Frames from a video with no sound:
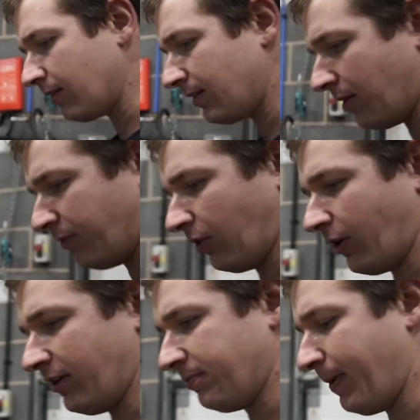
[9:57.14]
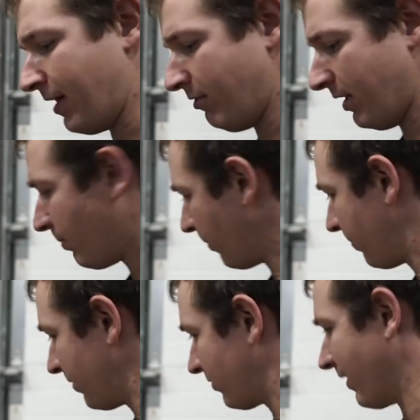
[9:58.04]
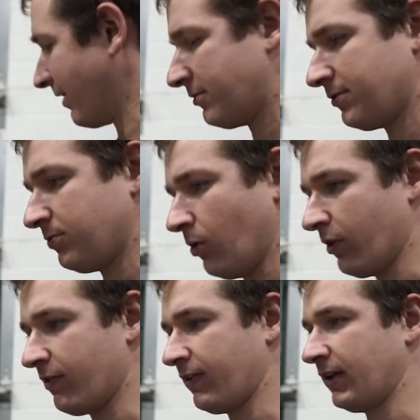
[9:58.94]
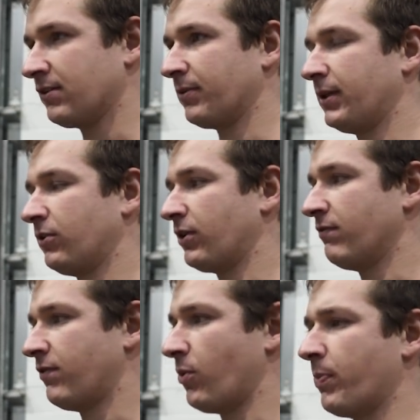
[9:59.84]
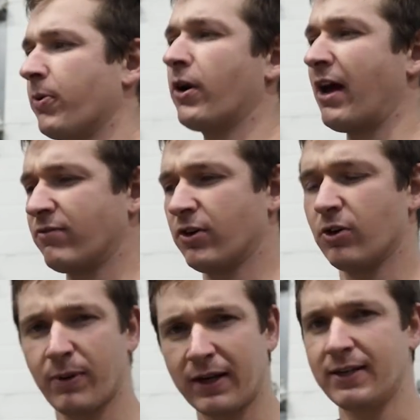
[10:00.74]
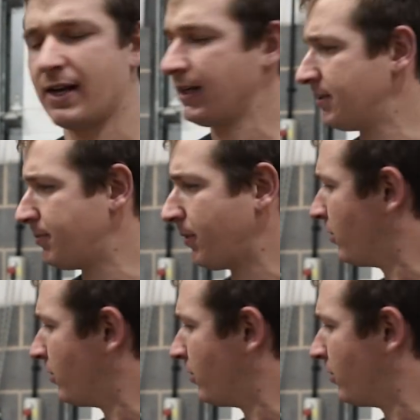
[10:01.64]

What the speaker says: we've not got any spare rear bumpers, so that's one of the things that we're looking for. We'll put an advert up, I'll get Danny to put it